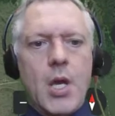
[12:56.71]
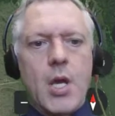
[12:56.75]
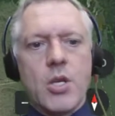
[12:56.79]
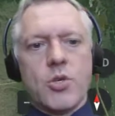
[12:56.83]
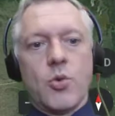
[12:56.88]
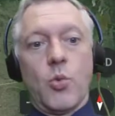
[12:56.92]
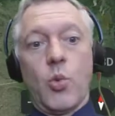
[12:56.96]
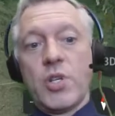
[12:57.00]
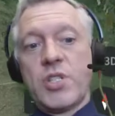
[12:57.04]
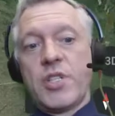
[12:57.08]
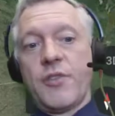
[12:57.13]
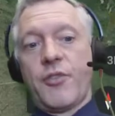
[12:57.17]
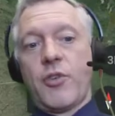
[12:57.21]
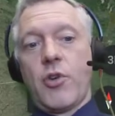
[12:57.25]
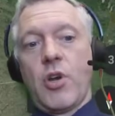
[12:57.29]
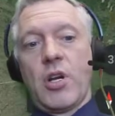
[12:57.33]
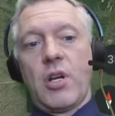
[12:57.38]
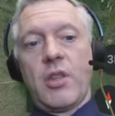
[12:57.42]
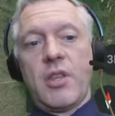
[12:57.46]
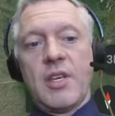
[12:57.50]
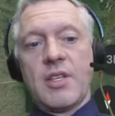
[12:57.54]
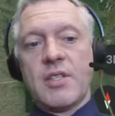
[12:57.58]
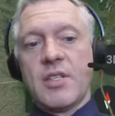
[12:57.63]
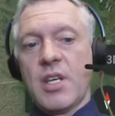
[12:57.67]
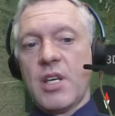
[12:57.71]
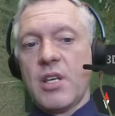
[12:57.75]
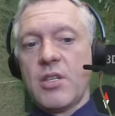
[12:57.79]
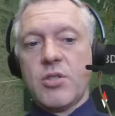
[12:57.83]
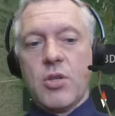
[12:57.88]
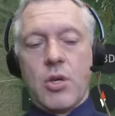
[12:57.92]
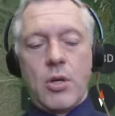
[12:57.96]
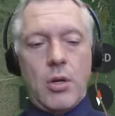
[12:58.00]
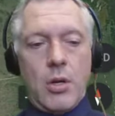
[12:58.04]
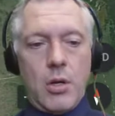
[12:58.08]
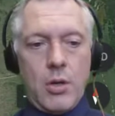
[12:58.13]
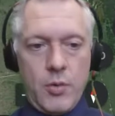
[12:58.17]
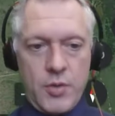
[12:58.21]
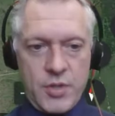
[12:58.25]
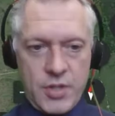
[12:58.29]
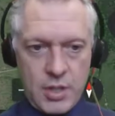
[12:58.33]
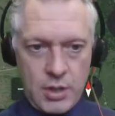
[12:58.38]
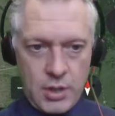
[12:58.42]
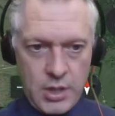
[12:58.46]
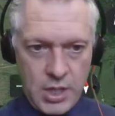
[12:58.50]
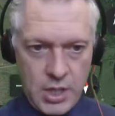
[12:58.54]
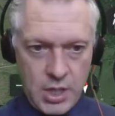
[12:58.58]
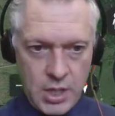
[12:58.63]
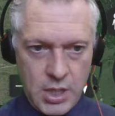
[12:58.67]
So once you've created these things, you can always
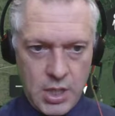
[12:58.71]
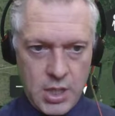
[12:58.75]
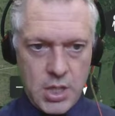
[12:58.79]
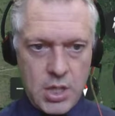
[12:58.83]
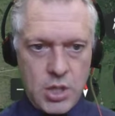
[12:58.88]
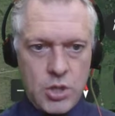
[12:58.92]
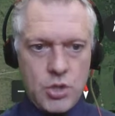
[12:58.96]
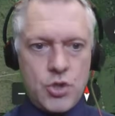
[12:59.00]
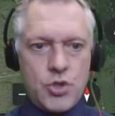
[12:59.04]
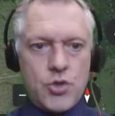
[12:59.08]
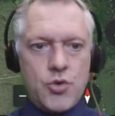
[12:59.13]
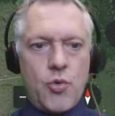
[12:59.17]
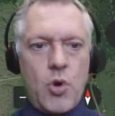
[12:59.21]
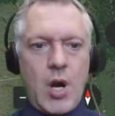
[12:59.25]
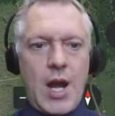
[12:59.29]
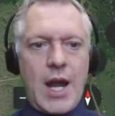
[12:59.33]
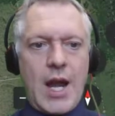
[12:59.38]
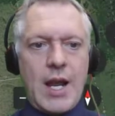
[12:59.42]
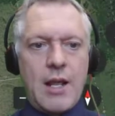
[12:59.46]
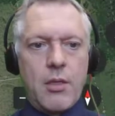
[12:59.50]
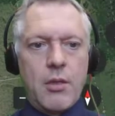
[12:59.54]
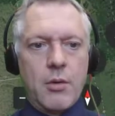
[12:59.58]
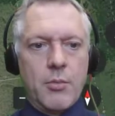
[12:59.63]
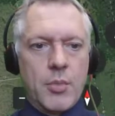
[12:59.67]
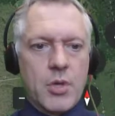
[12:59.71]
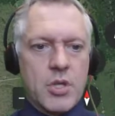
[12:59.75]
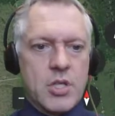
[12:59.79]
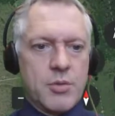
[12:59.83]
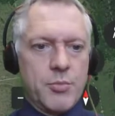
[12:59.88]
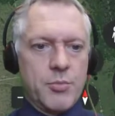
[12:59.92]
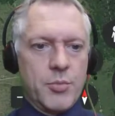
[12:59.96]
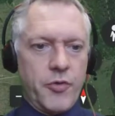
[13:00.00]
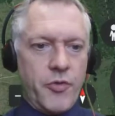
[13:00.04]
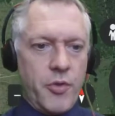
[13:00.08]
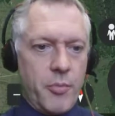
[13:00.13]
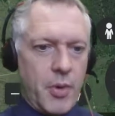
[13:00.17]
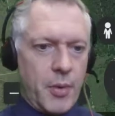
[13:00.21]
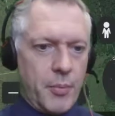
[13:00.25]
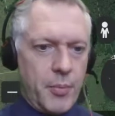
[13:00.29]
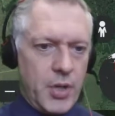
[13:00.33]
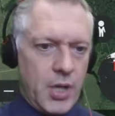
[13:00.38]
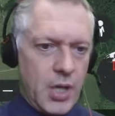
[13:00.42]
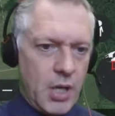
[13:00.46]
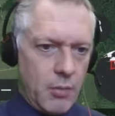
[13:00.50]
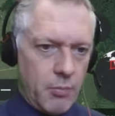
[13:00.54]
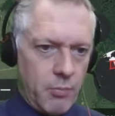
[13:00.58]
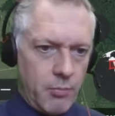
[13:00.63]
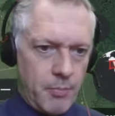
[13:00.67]
click and drag them to move them up
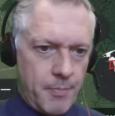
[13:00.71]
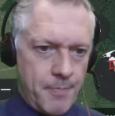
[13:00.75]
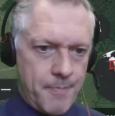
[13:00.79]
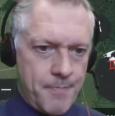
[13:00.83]
and down.